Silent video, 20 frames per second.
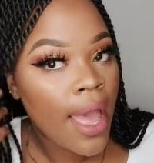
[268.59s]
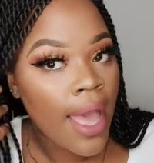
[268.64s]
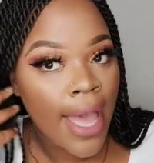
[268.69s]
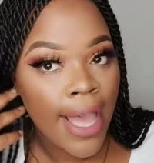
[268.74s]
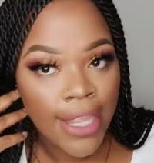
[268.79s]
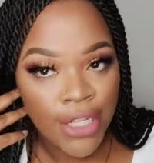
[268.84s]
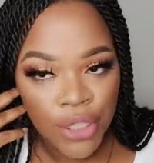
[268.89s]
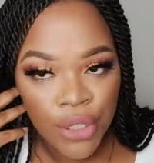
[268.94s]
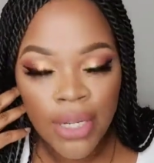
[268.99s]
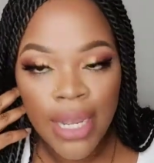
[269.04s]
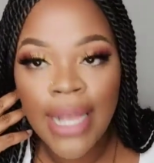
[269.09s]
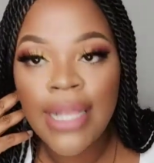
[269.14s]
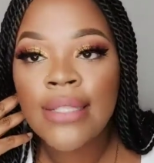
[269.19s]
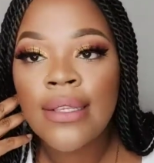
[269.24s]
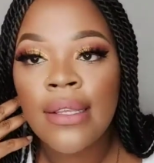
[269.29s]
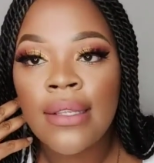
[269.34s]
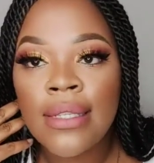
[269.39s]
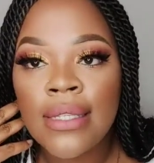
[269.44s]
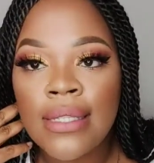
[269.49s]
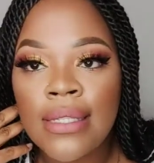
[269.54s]
As you guys
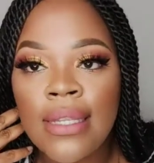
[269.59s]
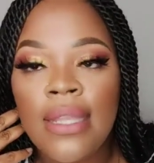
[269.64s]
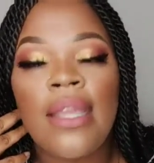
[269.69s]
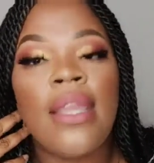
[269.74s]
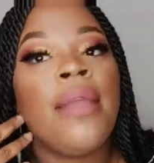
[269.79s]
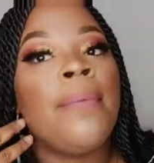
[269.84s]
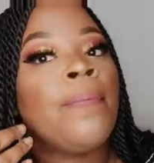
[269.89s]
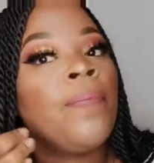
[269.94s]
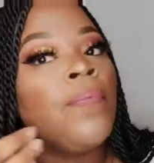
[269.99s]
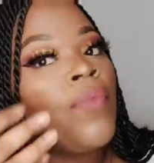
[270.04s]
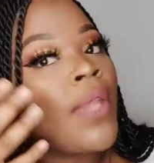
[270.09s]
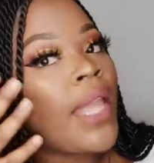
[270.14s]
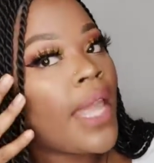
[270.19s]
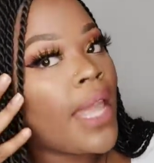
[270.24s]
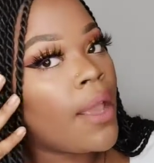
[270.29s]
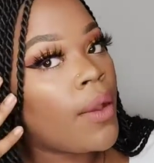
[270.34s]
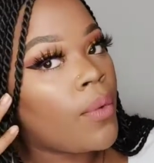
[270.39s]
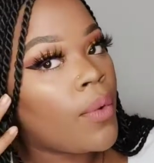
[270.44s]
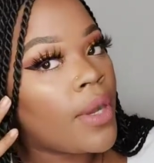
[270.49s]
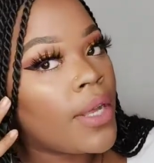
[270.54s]
can see,
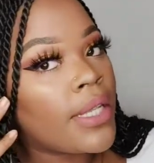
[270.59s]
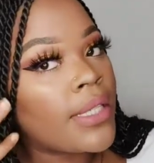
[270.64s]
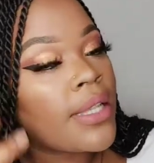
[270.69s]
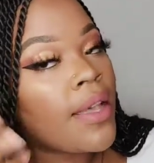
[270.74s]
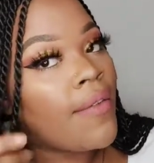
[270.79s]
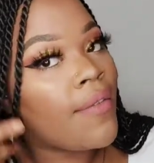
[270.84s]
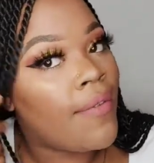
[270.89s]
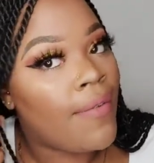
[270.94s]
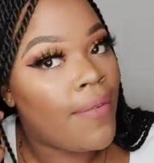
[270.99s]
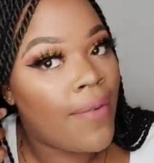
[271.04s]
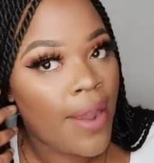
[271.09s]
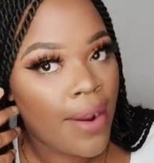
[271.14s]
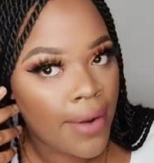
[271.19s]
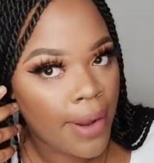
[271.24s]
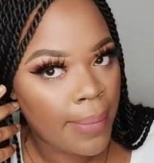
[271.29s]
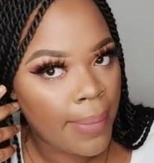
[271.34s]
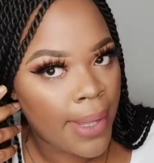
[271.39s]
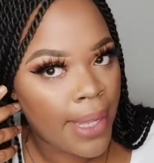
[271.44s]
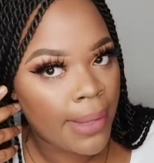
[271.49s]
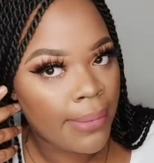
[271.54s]
it was very
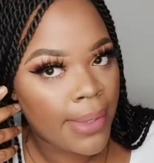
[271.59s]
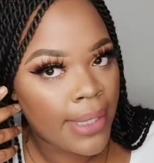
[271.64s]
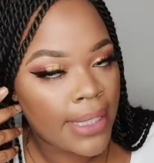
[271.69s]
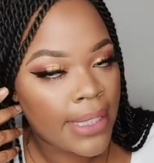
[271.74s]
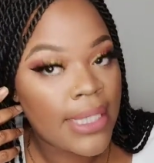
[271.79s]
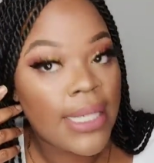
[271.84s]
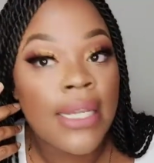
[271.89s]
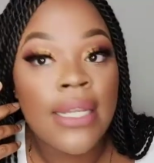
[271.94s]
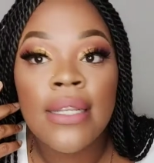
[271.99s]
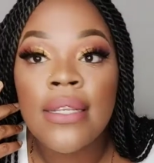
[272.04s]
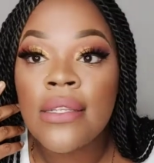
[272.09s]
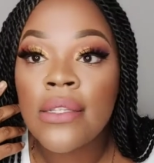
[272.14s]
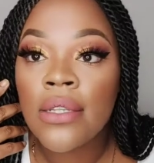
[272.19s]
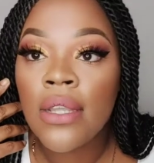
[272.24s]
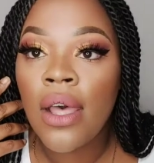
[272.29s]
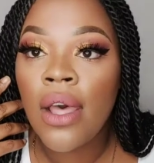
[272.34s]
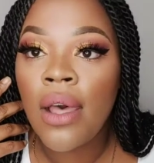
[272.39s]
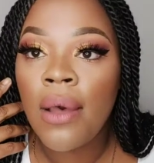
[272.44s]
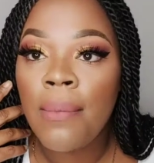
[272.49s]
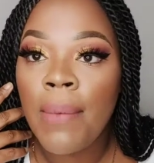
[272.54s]
pigmented.
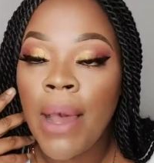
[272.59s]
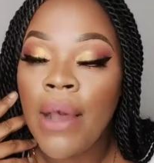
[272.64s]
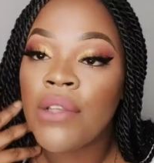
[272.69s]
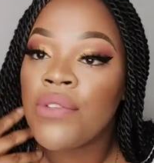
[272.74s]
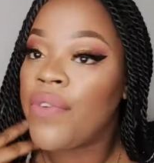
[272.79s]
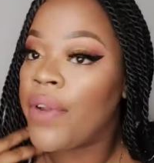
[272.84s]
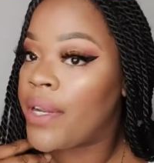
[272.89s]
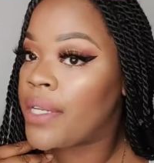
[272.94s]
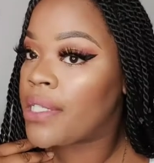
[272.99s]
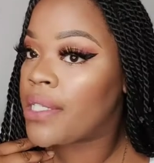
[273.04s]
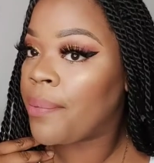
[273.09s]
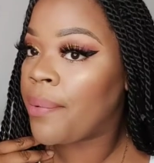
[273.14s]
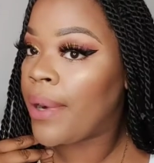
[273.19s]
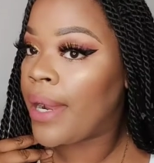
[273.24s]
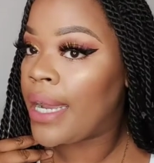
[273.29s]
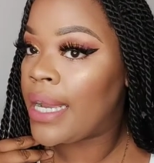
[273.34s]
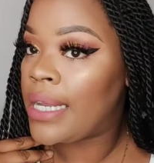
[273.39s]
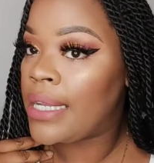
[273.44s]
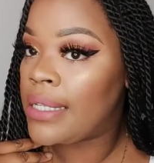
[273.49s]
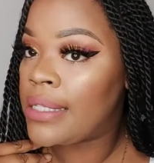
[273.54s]
I was very
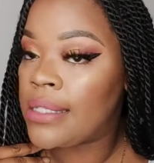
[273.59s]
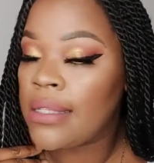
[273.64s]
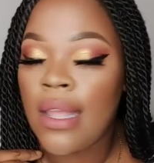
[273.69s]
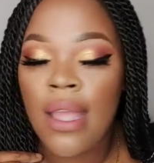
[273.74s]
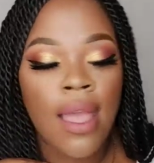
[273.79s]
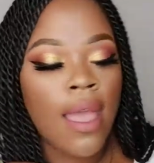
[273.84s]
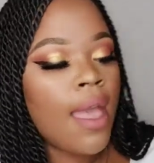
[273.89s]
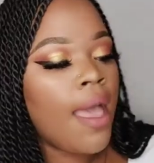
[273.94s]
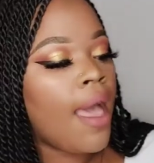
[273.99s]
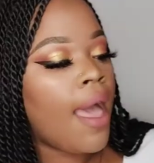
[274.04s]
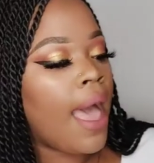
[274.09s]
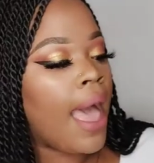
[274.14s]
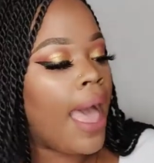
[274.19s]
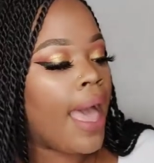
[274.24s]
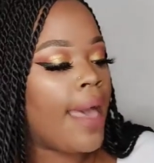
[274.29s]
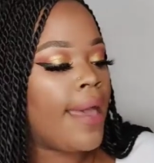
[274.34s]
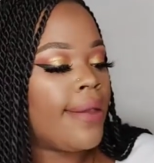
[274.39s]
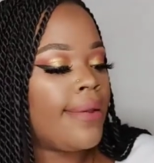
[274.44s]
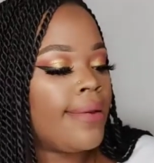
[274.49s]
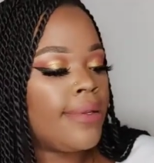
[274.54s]
surprised,
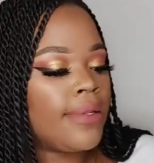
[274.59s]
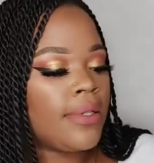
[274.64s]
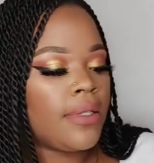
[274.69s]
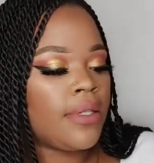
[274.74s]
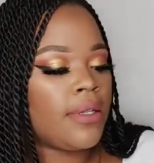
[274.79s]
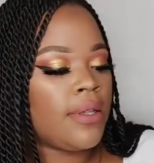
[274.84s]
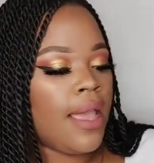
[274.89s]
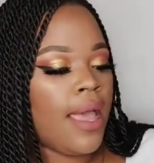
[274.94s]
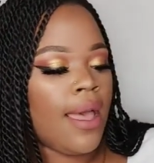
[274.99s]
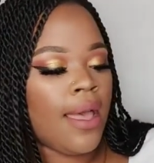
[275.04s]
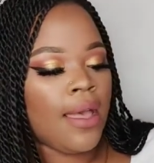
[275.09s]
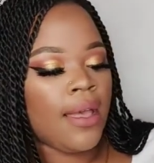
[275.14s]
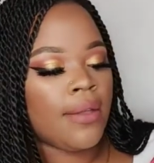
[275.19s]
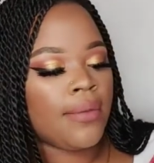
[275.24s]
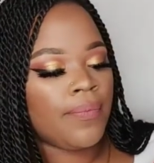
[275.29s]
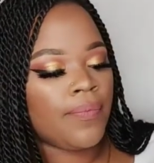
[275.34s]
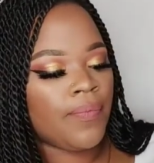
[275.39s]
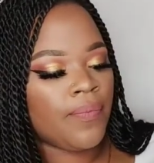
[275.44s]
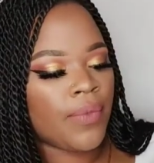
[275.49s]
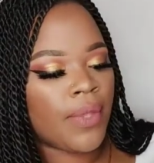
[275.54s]
and yeah,
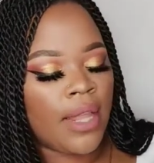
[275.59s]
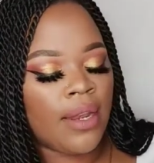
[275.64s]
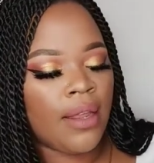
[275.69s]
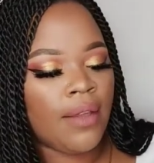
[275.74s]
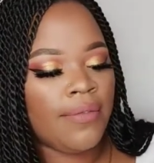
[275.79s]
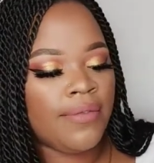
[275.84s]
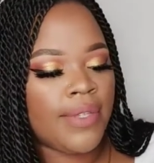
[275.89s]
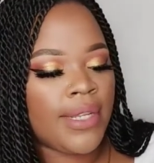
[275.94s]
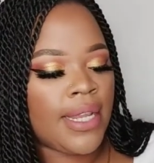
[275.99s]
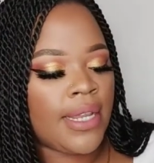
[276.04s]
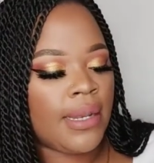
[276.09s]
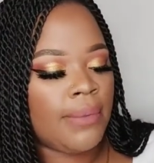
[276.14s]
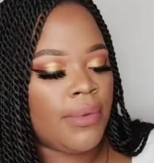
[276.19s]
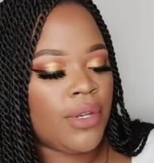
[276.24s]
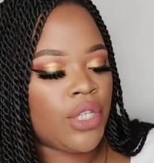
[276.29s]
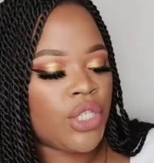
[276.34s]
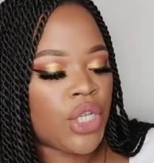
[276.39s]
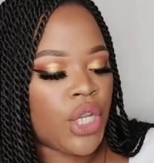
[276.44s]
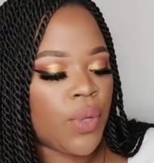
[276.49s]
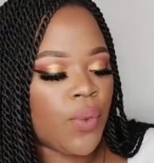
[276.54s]
I loved it. Let me
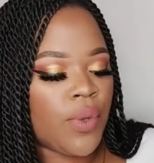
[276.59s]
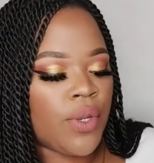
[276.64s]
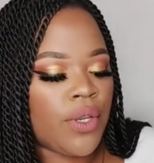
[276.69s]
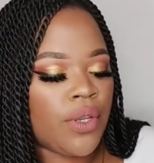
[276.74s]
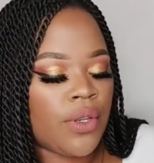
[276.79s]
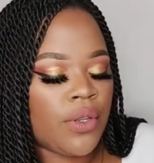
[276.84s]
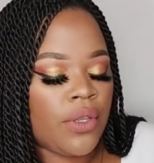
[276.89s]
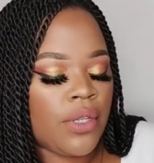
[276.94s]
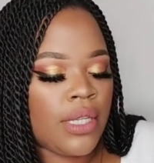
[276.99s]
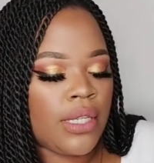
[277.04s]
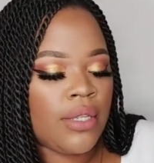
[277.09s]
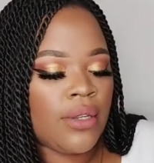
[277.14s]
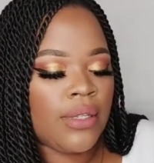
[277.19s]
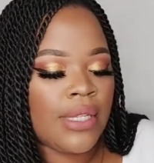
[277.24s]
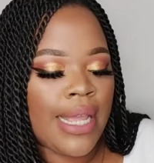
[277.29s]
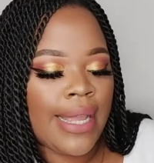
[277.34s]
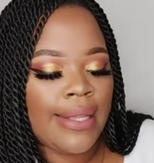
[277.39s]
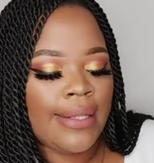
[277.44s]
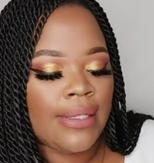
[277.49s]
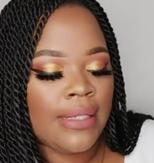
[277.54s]
show you what this looks
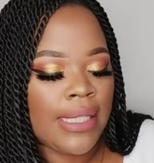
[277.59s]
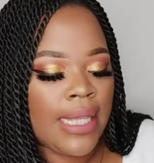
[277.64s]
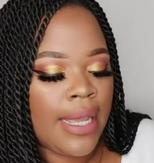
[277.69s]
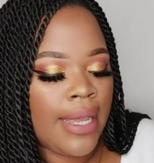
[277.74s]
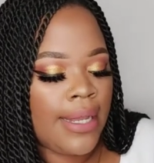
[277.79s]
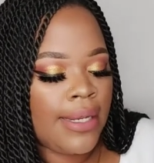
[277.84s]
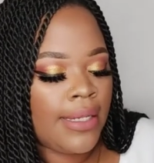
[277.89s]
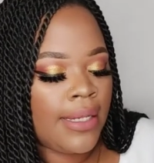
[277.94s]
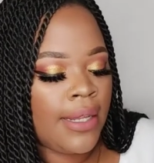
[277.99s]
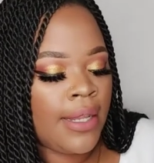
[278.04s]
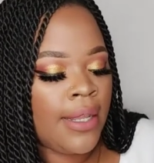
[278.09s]
like inside.